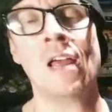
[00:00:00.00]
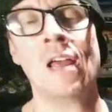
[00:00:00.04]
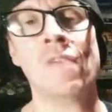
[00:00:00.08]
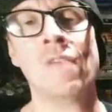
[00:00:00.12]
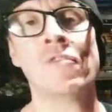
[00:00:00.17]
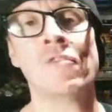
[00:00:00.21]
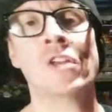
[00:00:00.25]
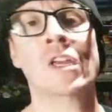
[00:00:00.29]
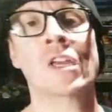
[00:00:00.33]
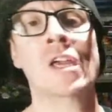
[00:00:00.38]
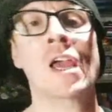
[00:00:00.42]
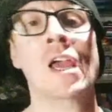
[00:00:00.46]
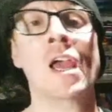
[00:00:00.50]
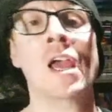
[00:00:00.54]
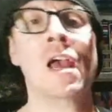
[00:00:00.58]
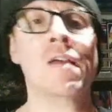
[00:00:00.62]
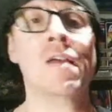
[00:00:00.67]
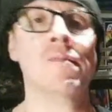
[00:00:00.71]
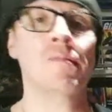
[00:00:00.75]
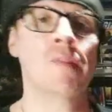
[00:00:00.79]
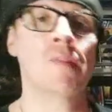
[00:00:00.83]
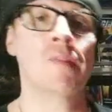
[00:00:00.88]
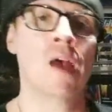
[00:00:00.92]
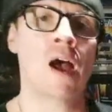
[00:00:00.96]
If you can't,
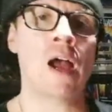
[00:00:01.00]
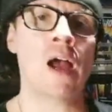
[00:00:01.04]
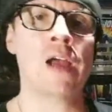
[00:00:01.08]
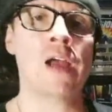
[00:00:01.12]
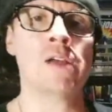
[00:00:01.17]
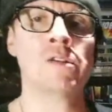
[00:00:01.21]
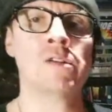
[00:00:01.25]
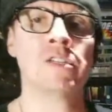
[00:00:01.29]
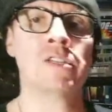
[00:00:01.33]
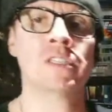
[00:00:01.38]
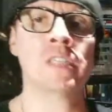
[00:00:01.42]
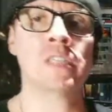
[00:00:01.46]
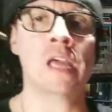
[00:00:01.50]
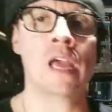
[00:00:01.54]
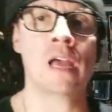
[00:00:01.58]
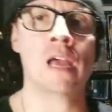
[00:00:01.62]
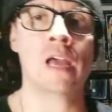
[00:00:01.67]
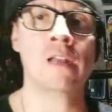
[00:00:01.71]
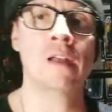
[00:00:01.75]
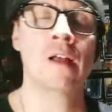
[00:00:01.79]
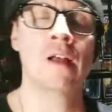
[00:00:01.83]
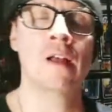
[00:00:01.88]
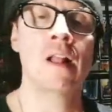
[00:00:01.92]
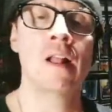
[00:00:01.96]
I
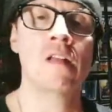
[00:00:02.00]
understand